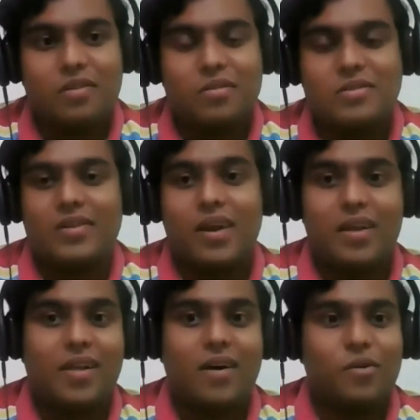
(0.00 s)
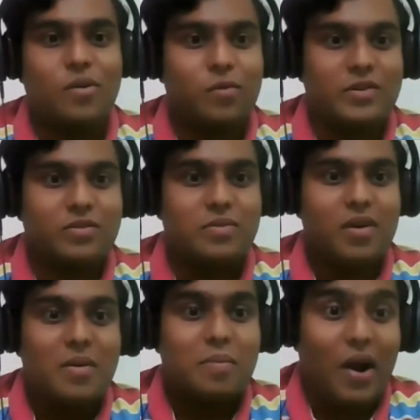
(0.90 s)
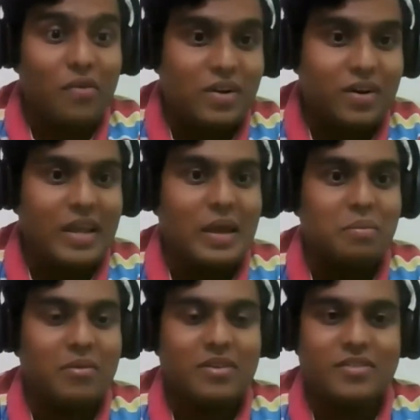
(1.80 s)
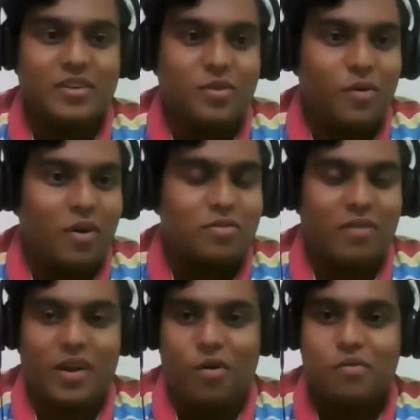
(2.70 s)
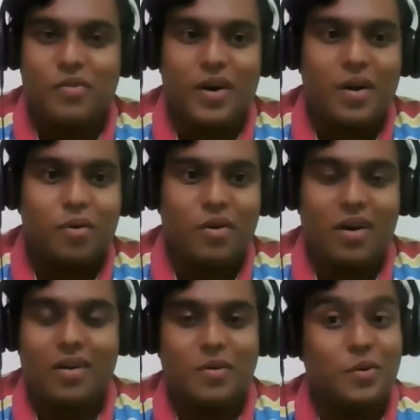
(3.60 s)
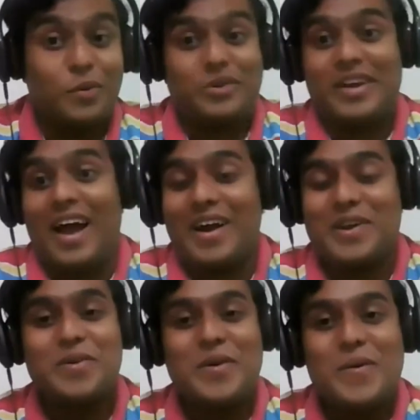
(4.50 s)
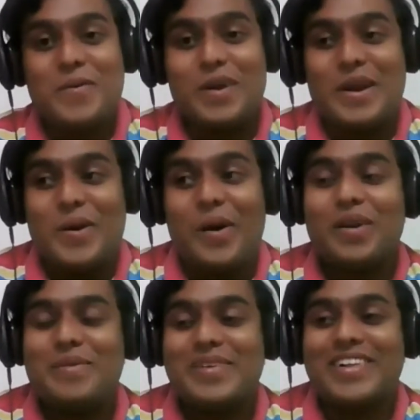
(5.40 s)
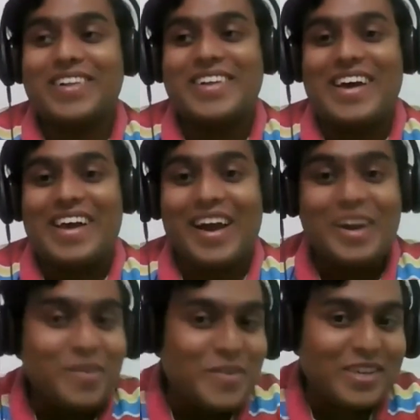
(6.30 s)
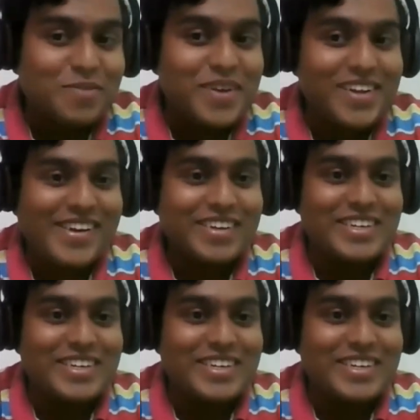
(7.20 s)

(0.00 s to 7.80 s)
Chitra Elango was part of the team. The CISO was very confident about her, though she had a very horrible interview experience.